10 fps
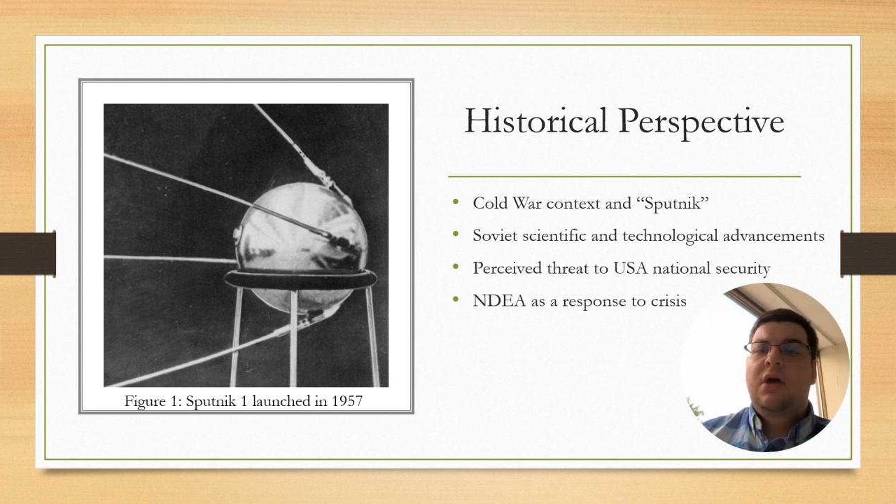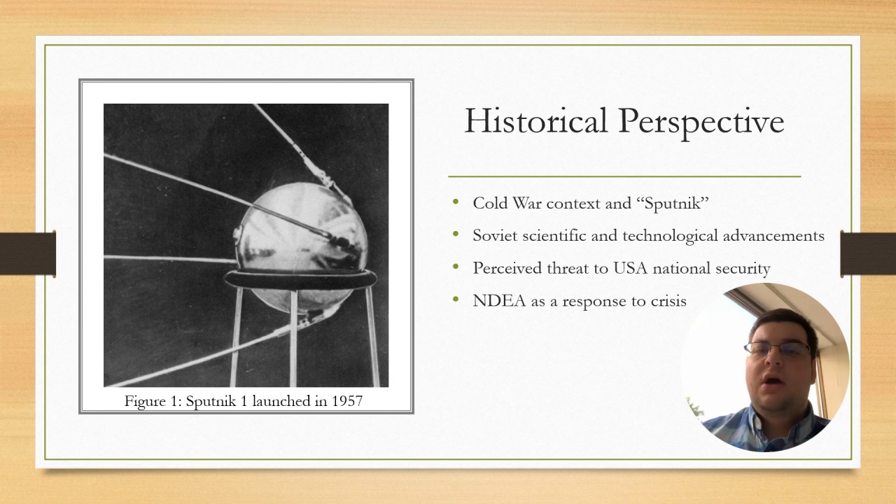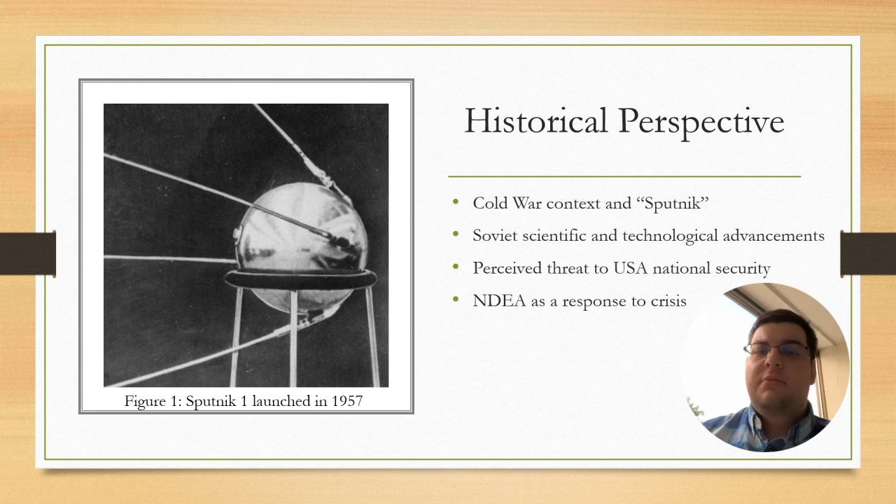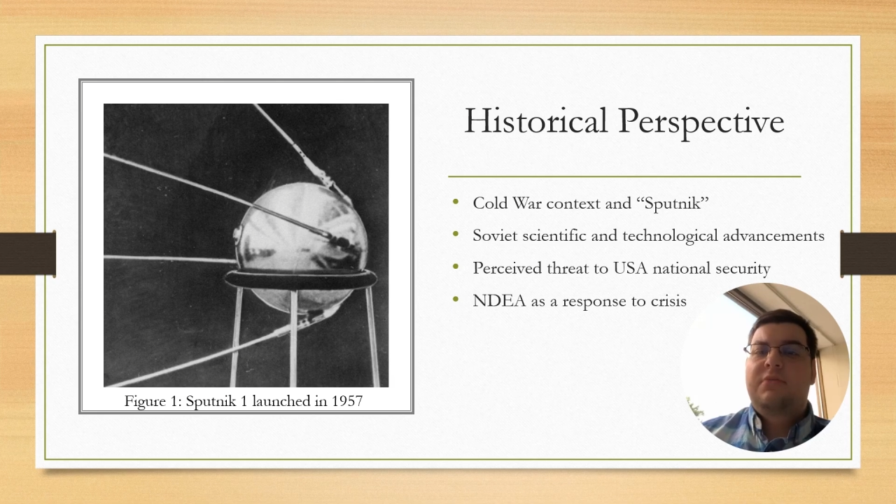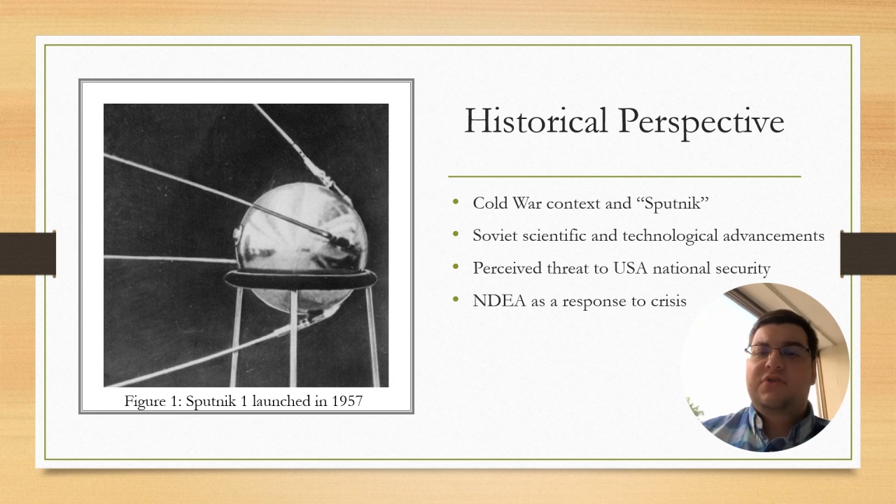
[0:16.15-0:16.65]

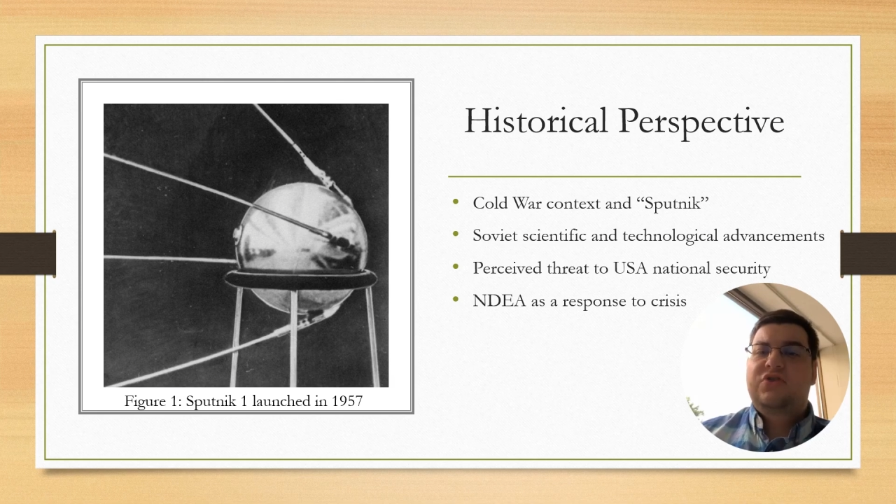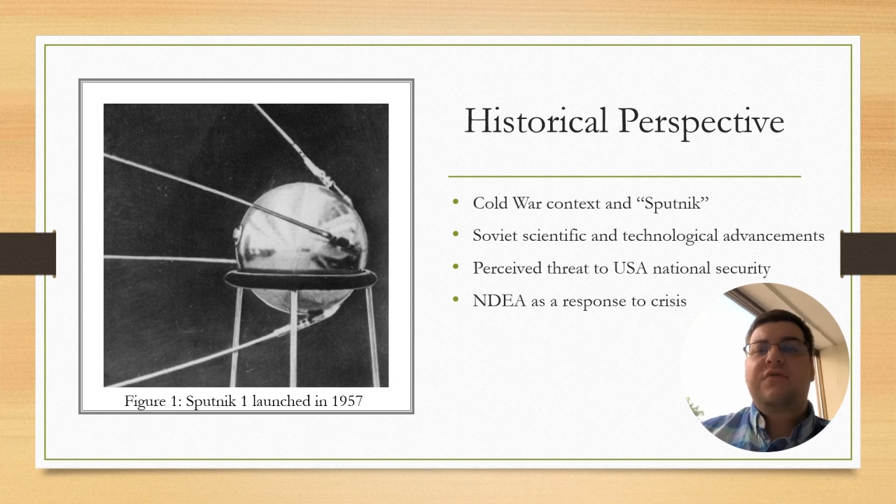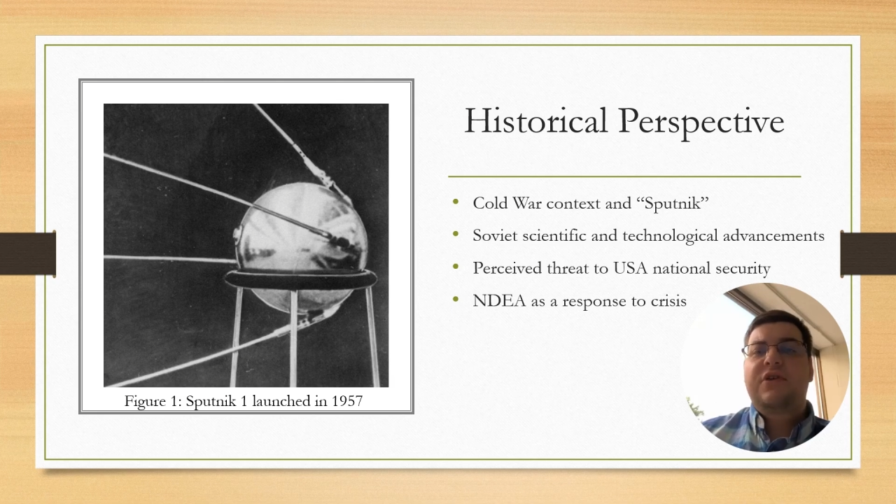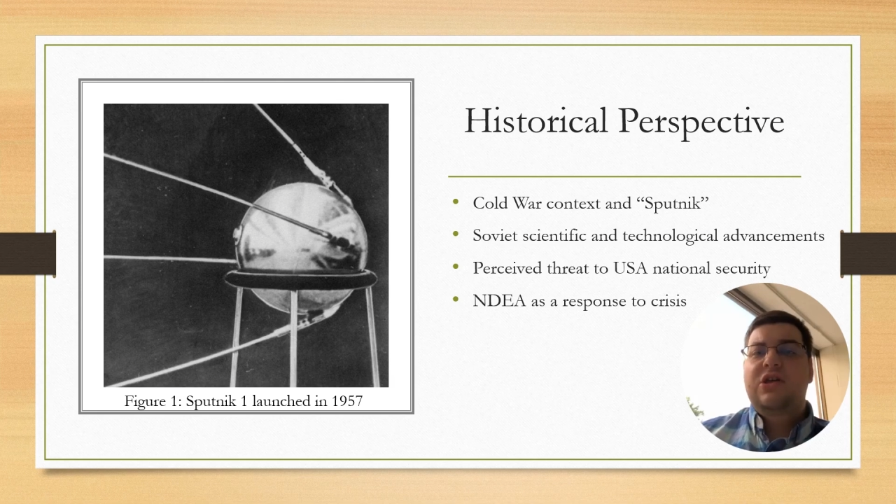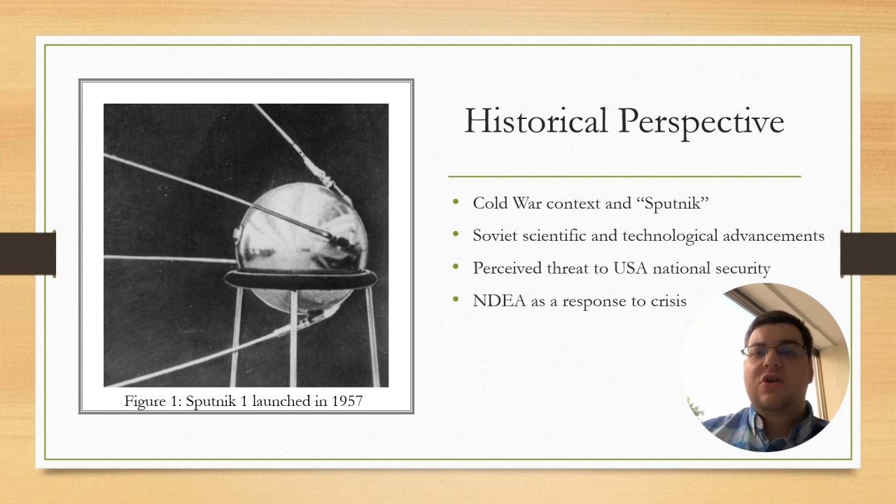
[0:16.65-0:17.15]
The
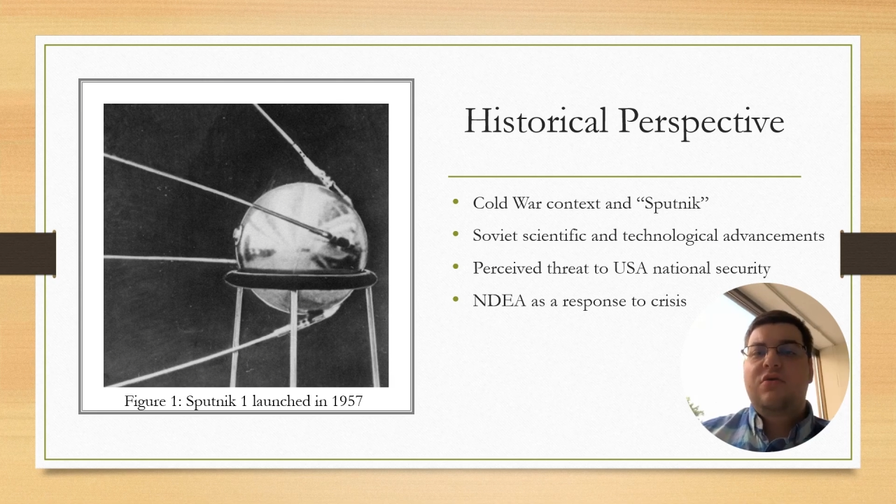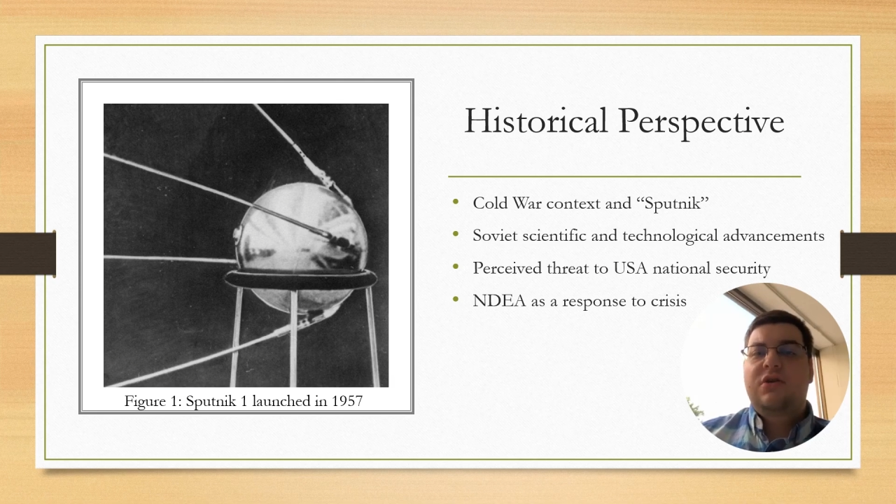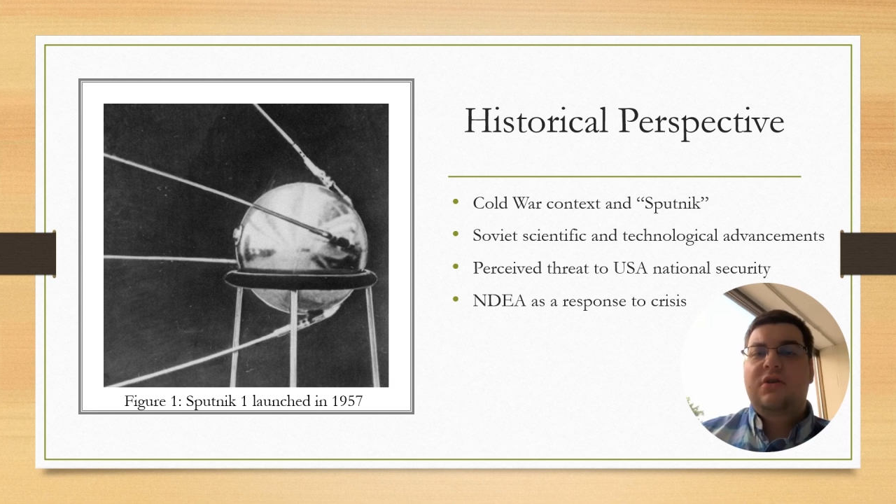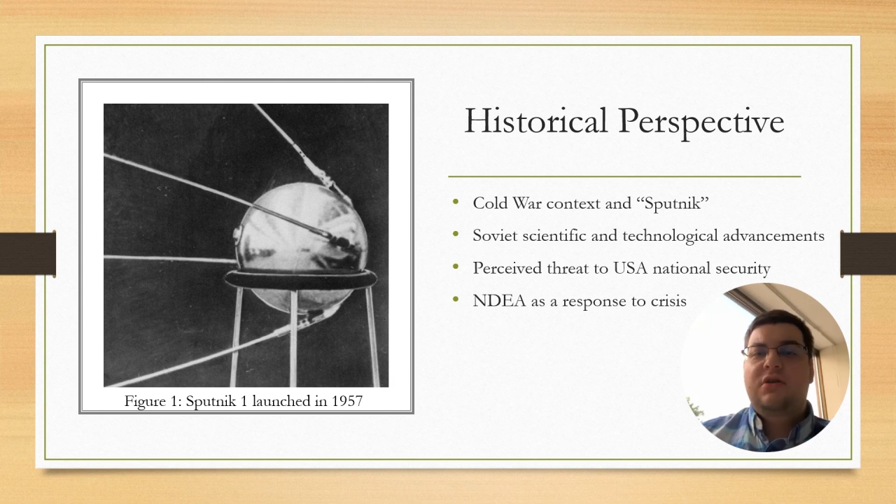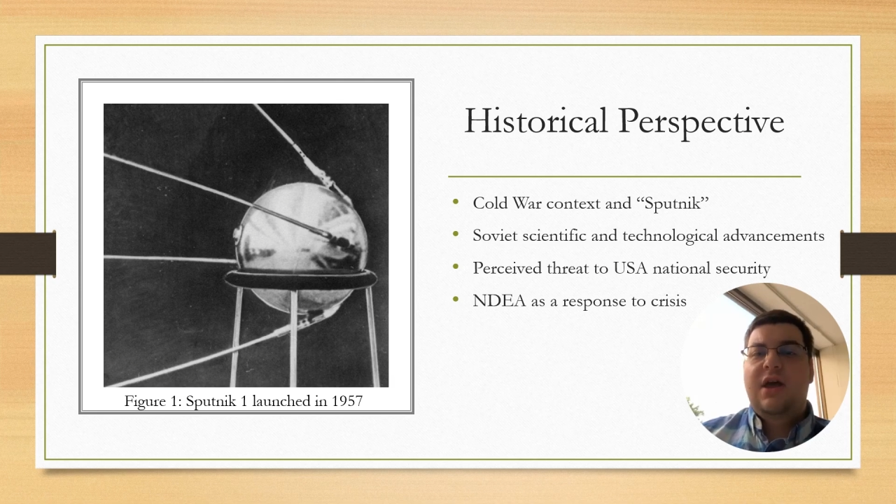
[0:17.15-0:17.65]
Soviet Union